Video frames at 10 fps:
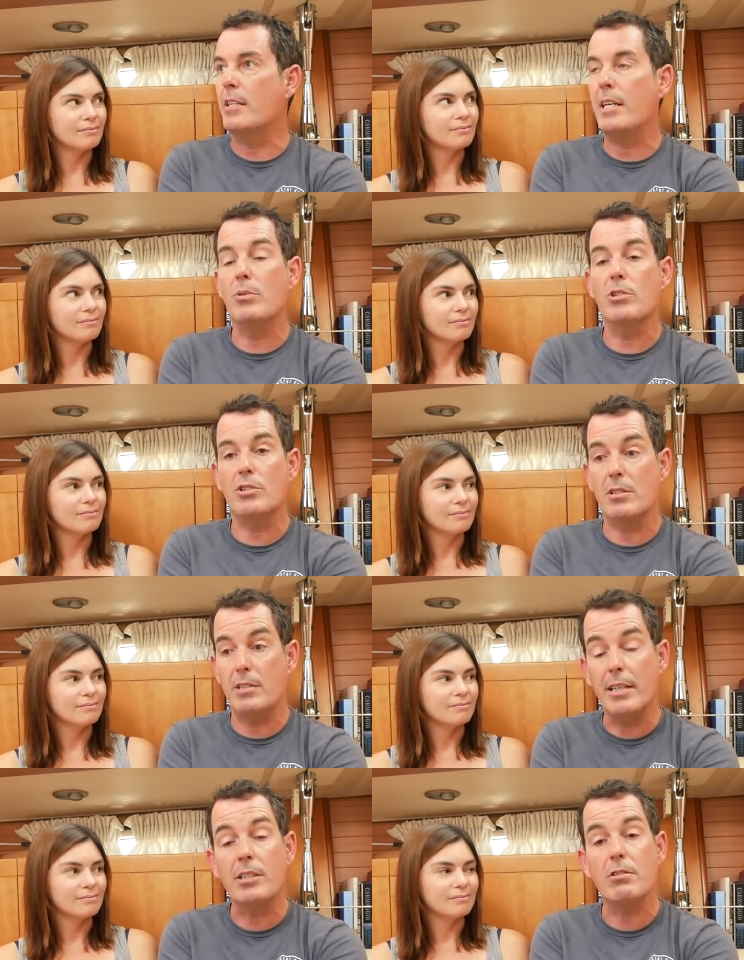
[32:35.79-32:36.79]
Speaker 1: that he was just
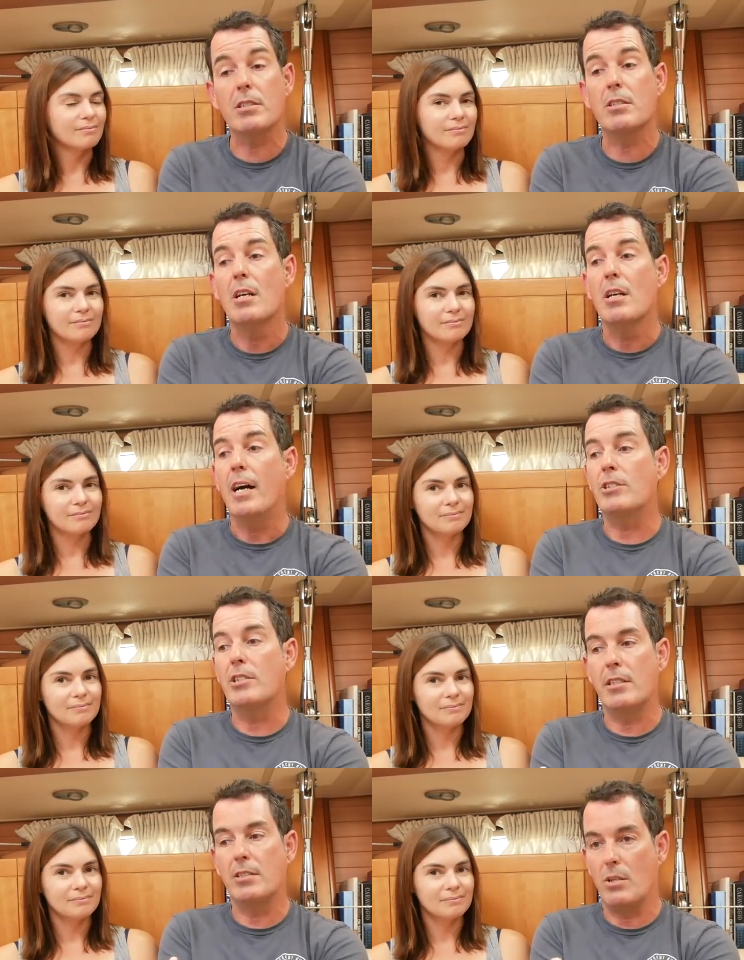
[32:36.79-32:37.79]
dangerous, and she
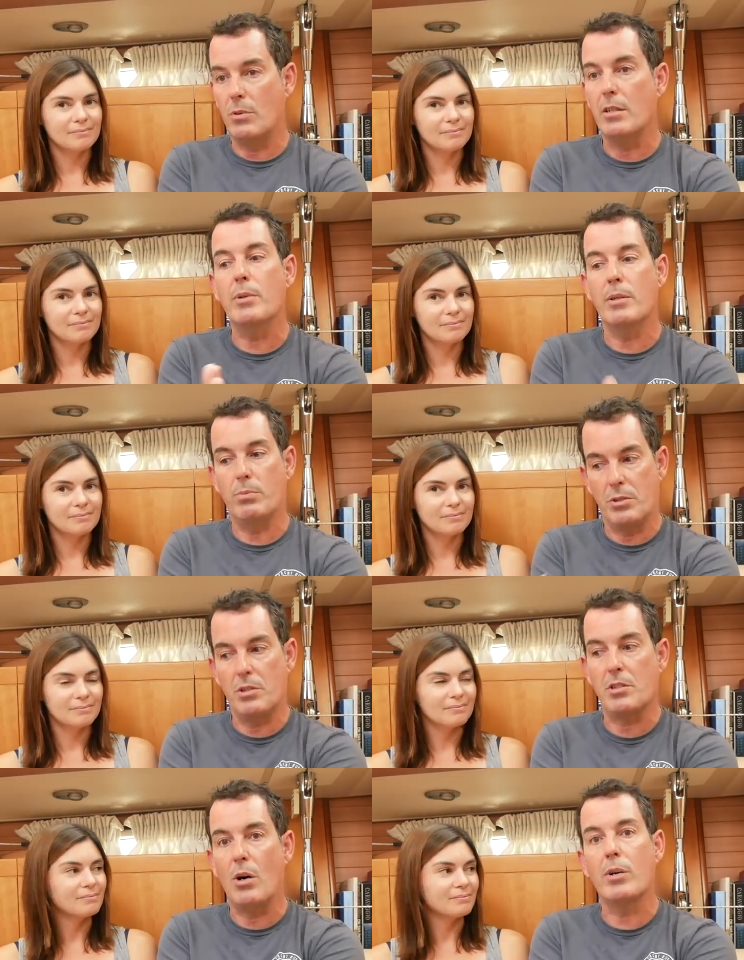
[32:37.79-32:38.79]
said, "Don't worry, we'll, we'll
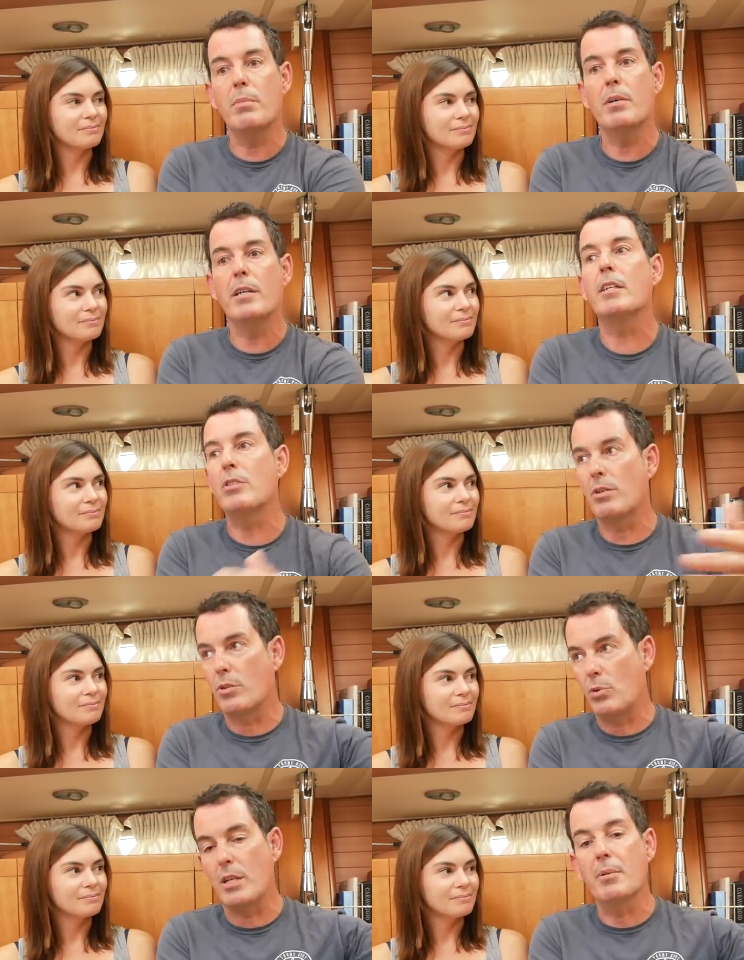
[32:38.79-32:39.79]
just hold him, and then you've got
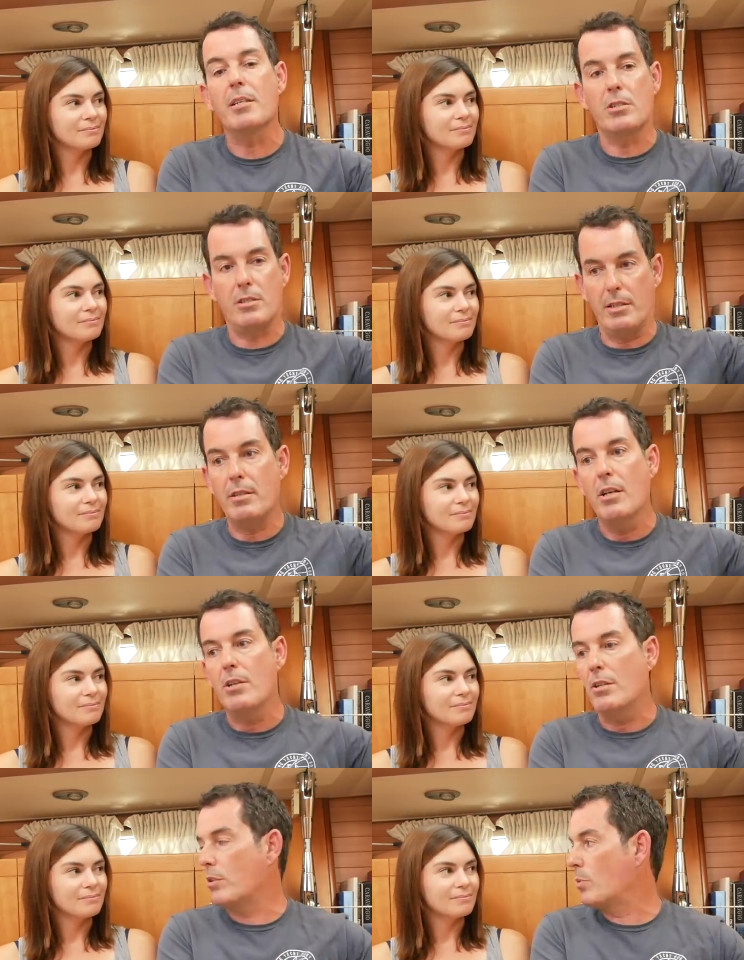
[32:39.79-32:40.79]
20 minutes."
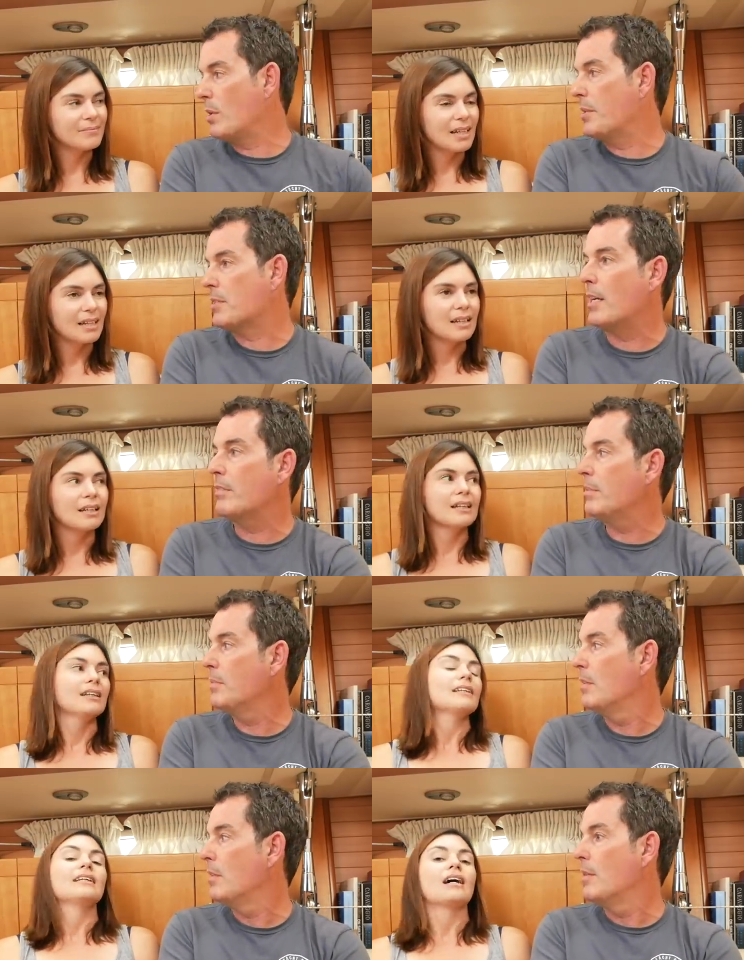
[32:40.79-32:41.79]
You got 20 minutes ahead of him?
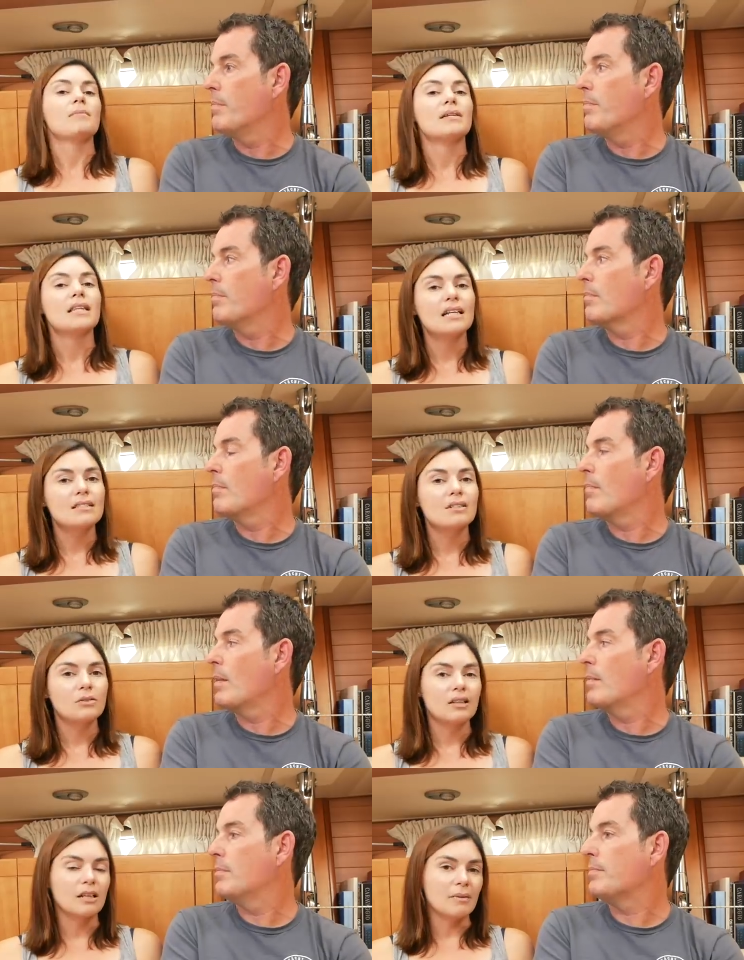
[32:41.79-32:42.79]
Speaker 2: Yeah, I mean, that is the
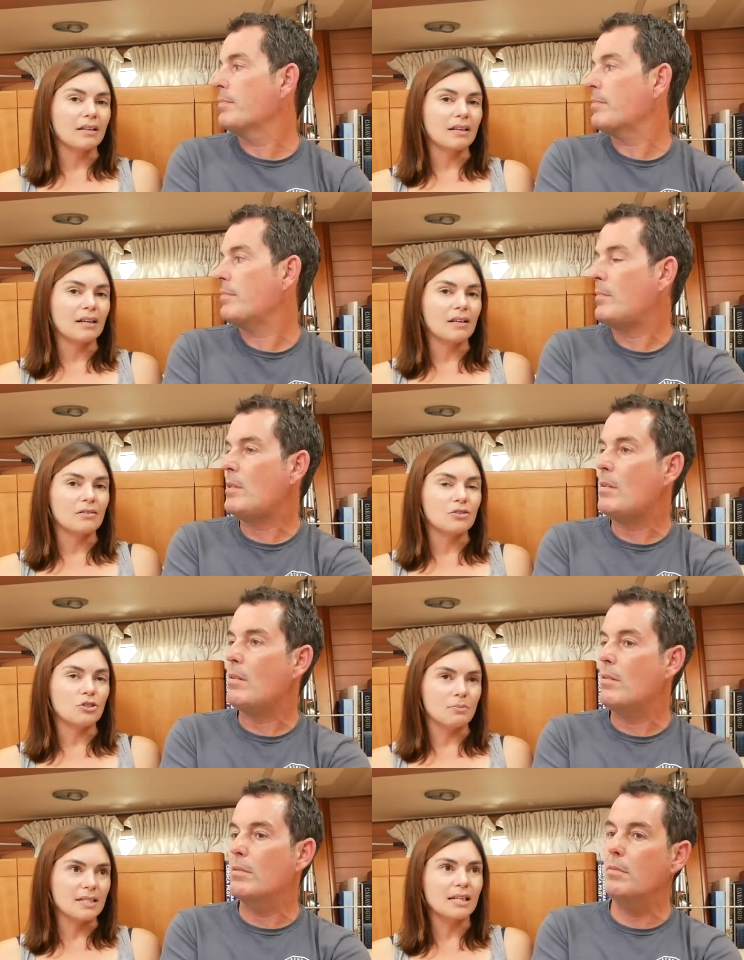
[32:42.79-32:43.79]
good thing about the Canal
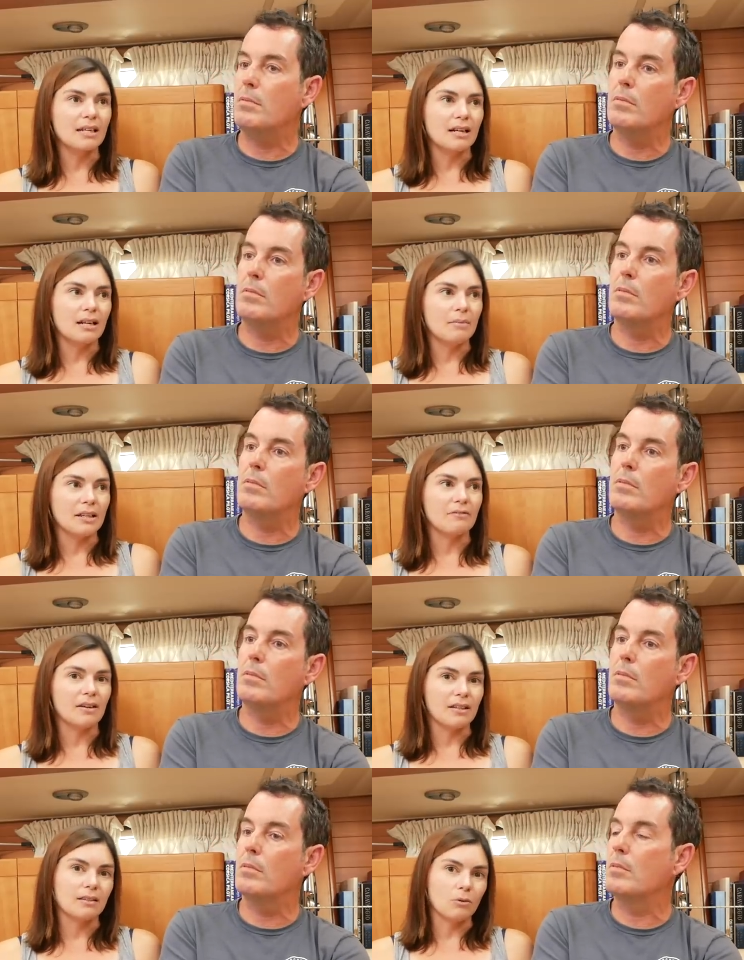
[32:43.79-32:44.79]
du Midi, about the
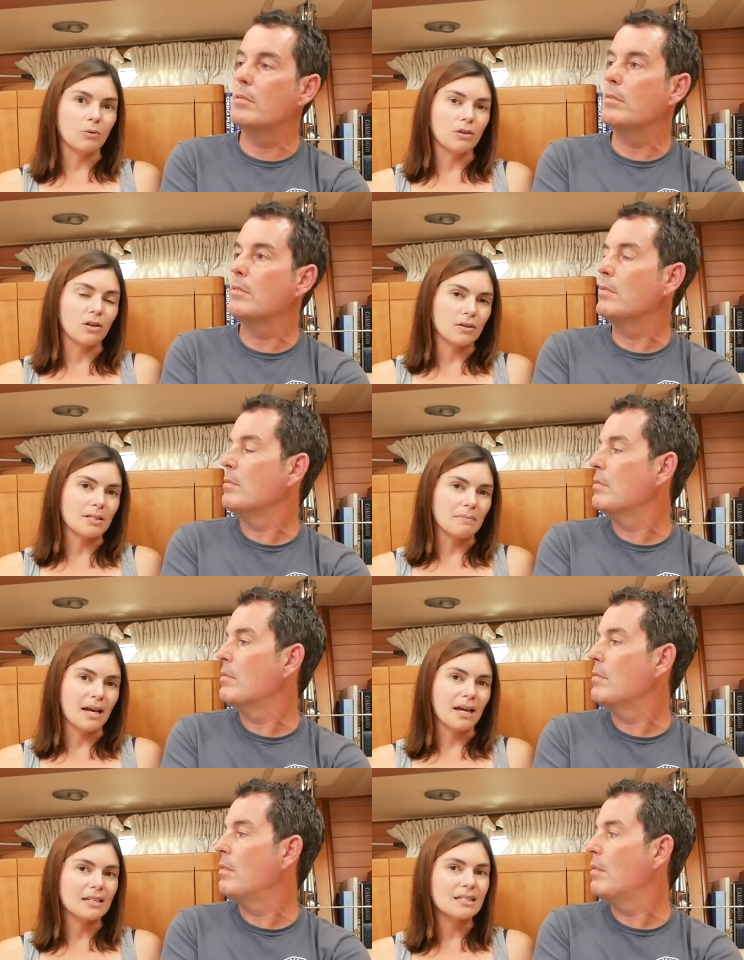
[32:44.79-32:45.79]
fact that all the locks are
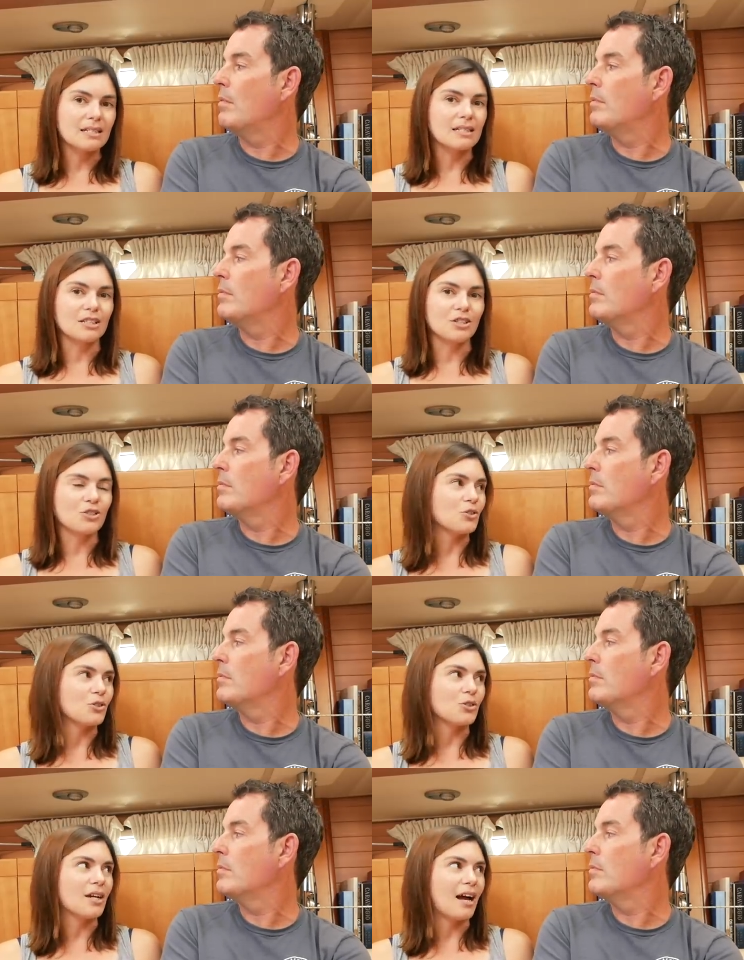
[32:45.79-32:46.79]
manned, is that you
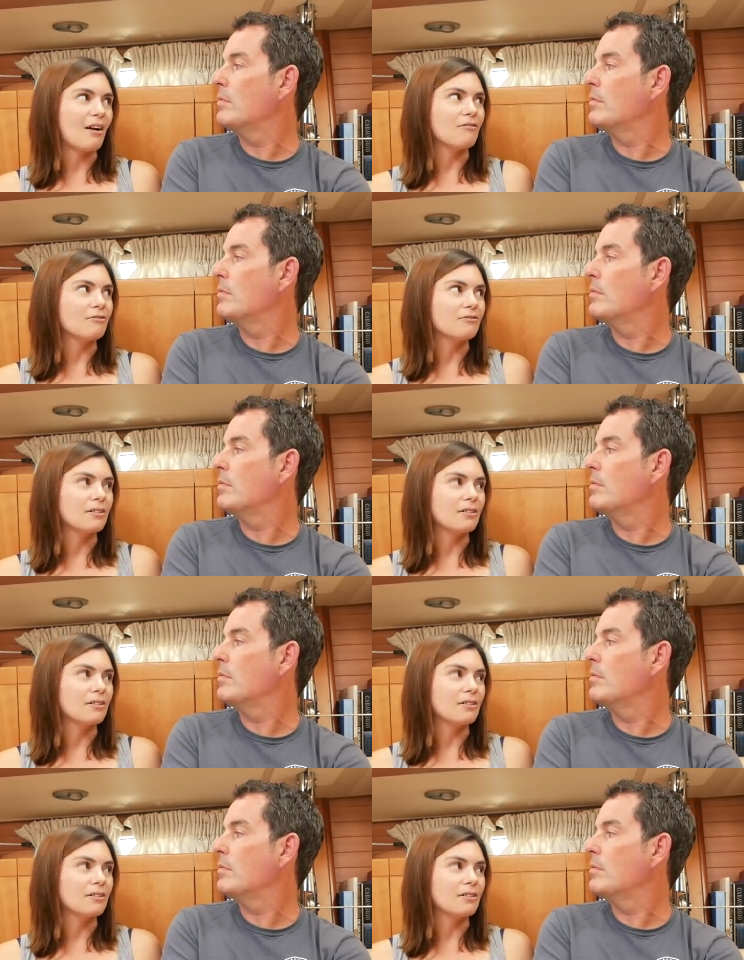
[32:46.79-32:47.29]
do have.